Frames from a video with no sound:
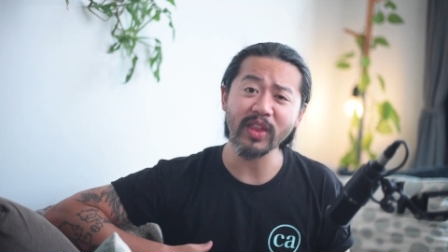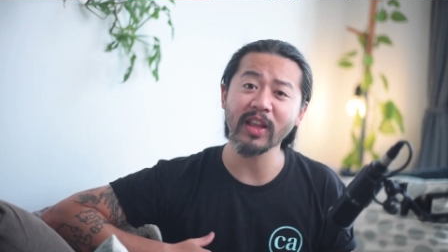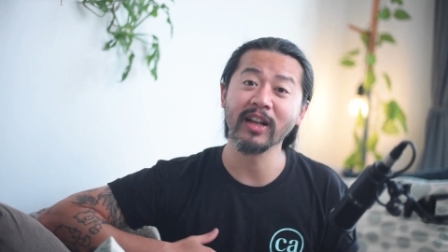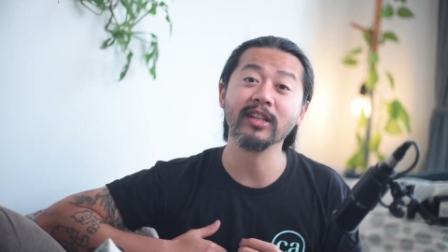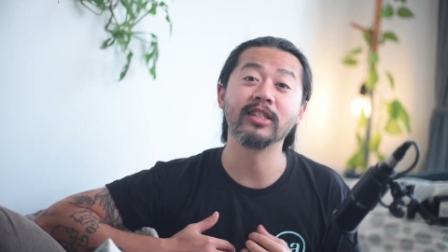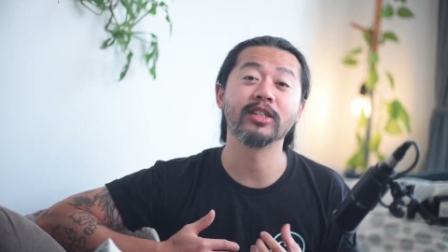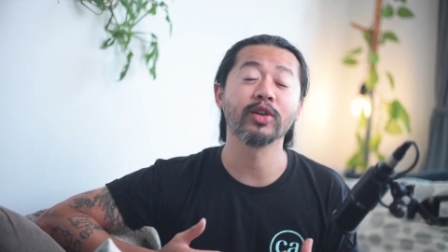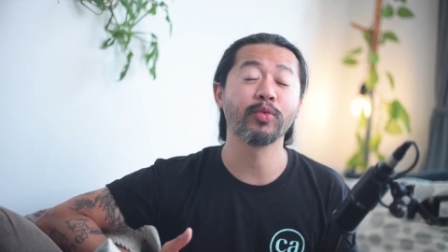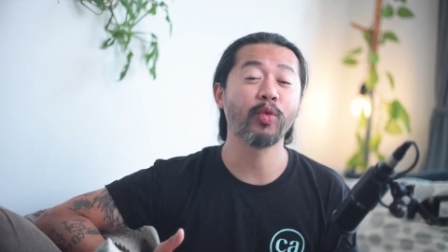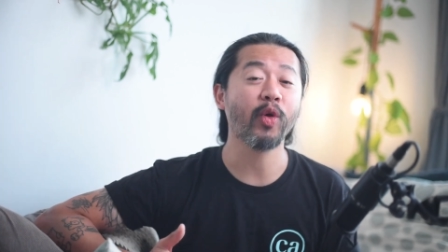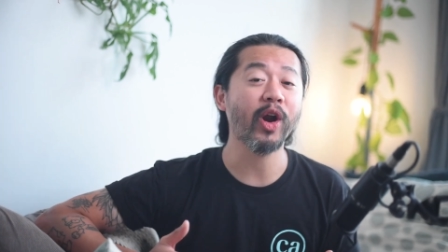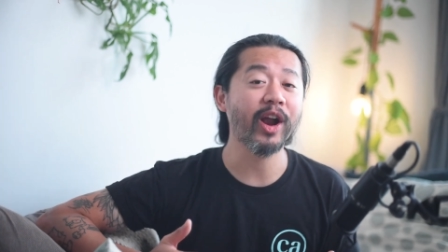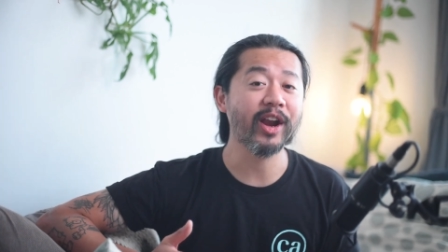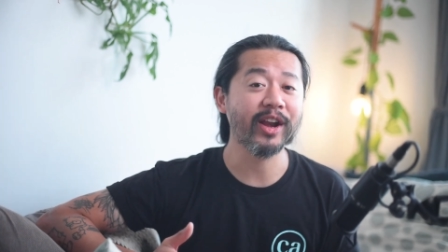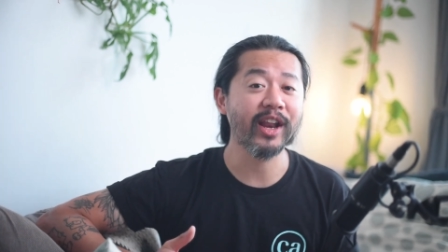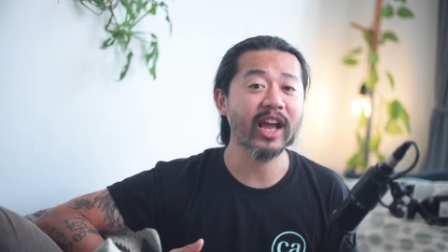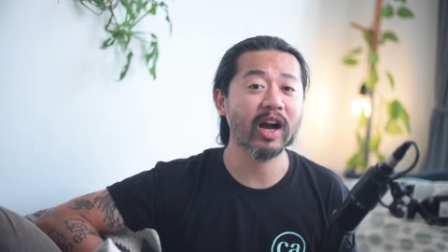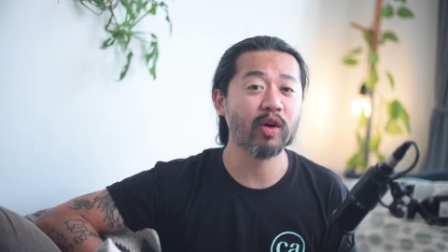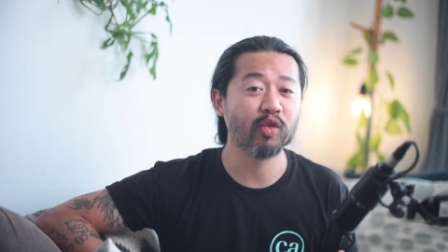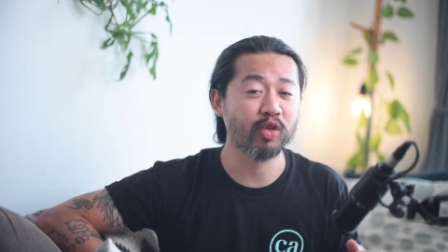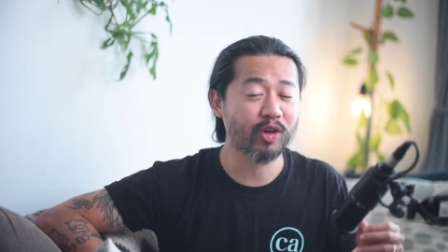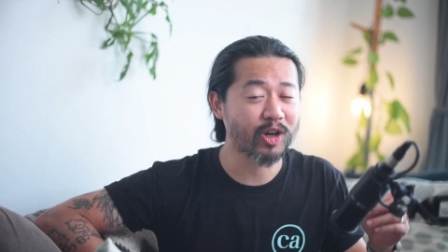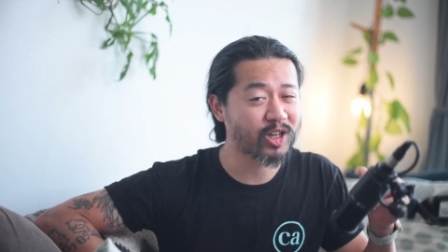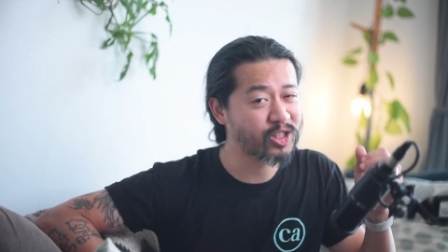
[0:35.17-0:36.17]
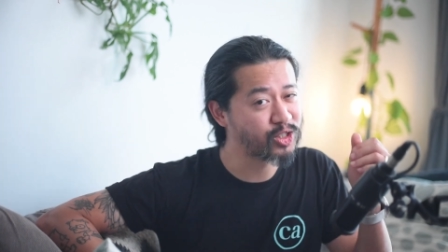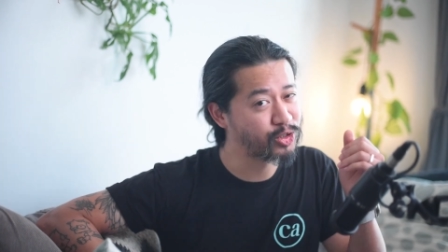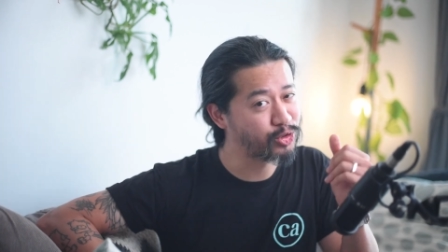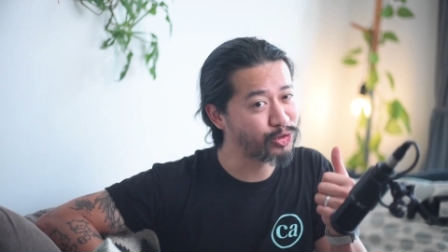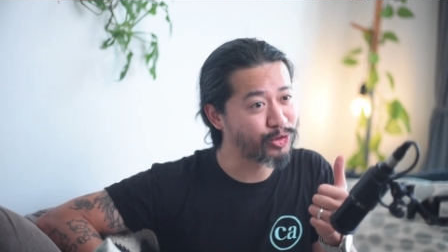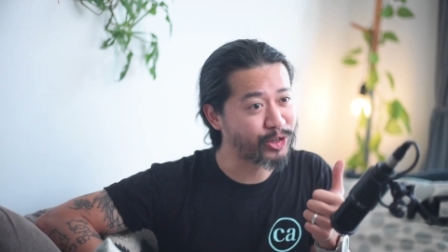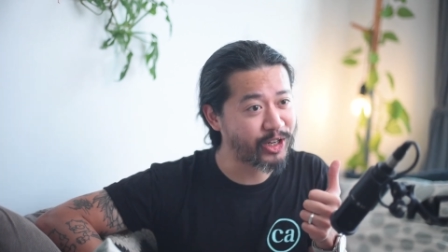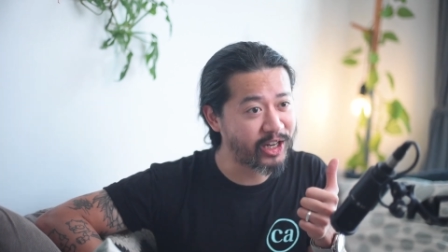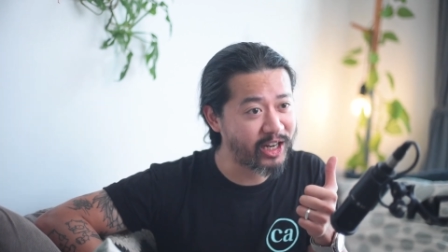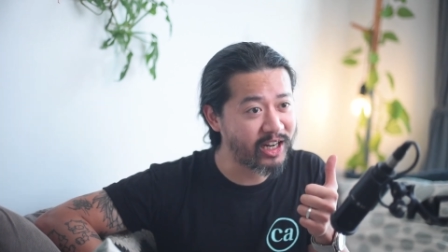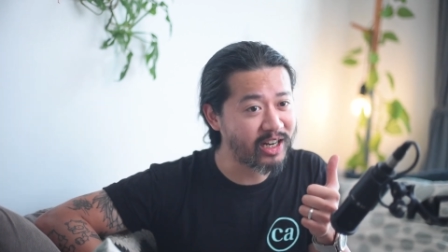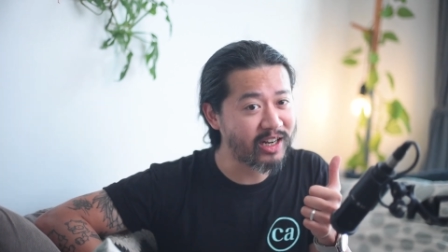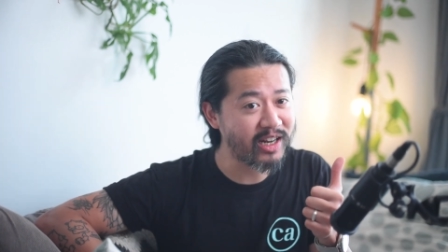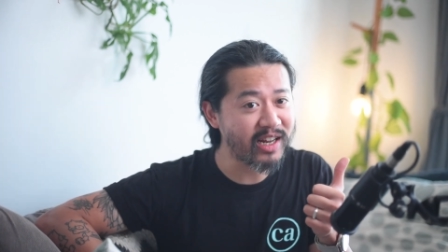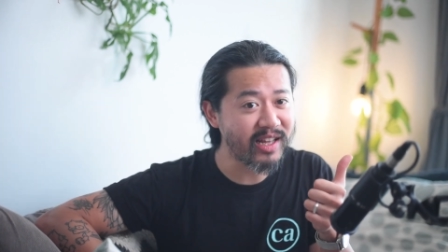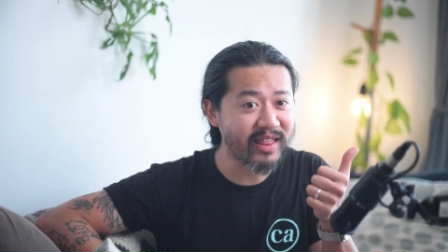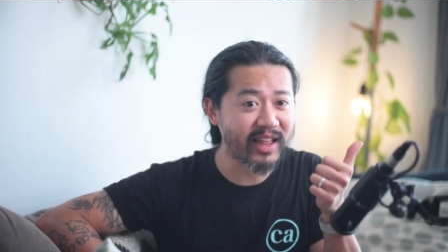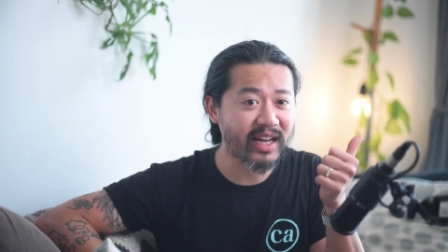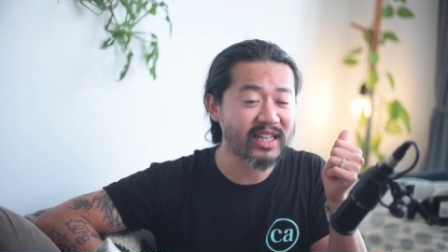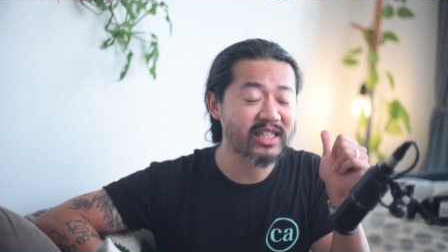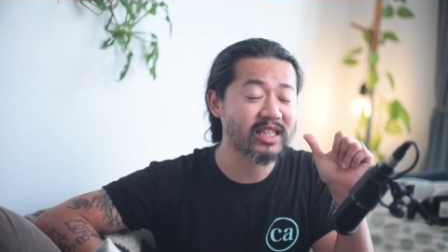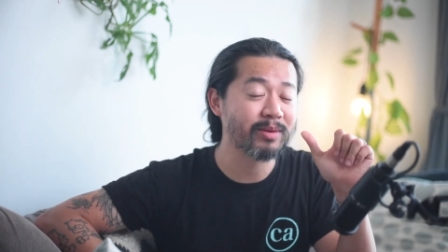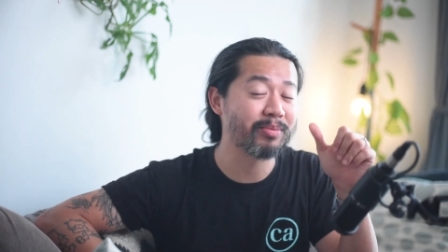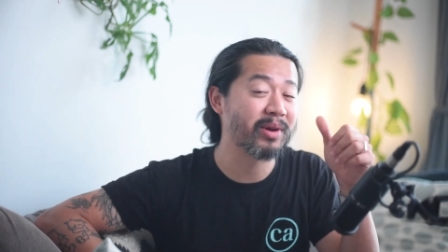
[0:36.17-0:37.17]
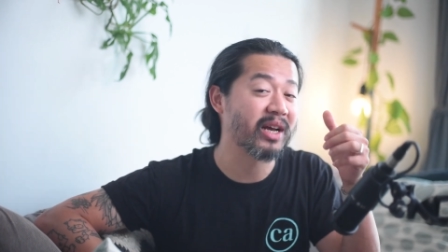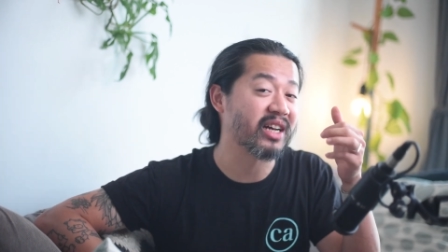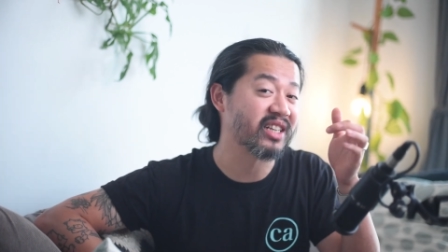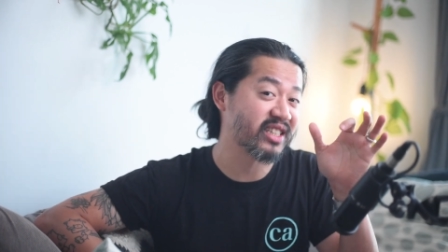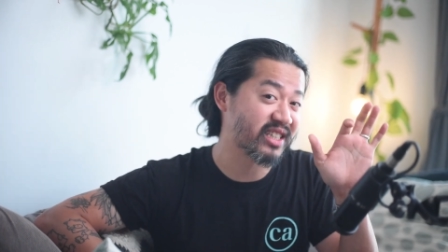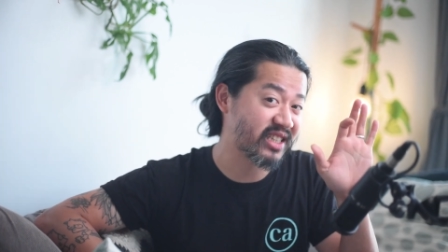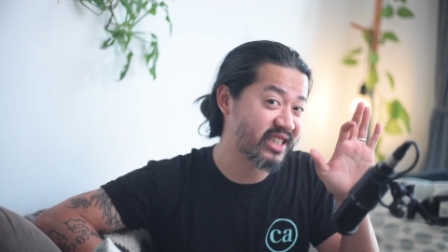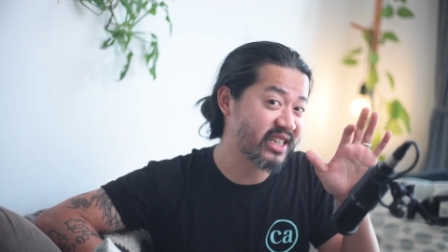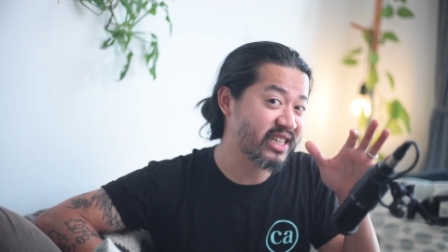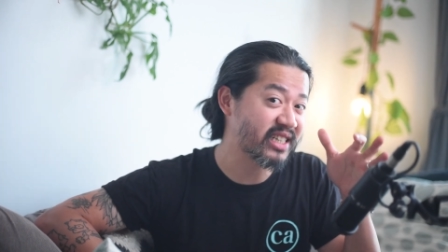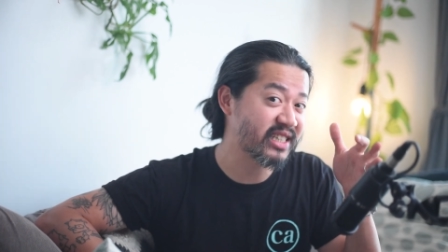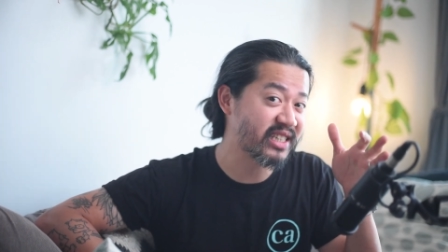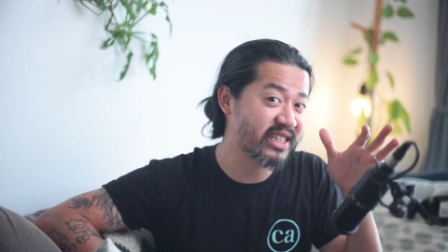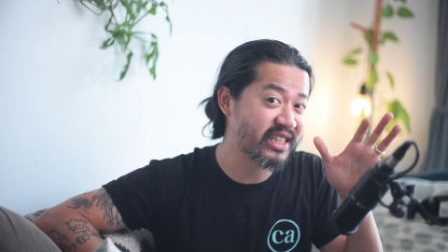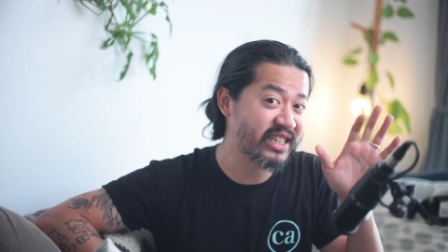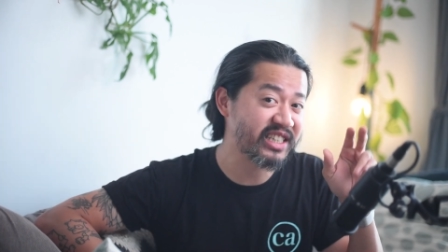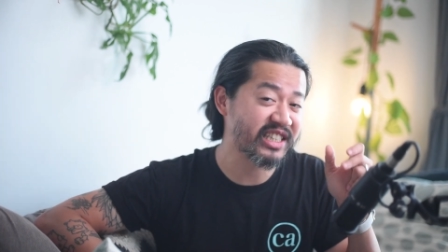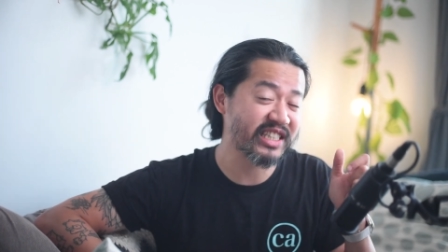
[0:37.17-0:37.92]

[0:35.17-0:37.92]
So right now we've got zucchini, that's about sixty,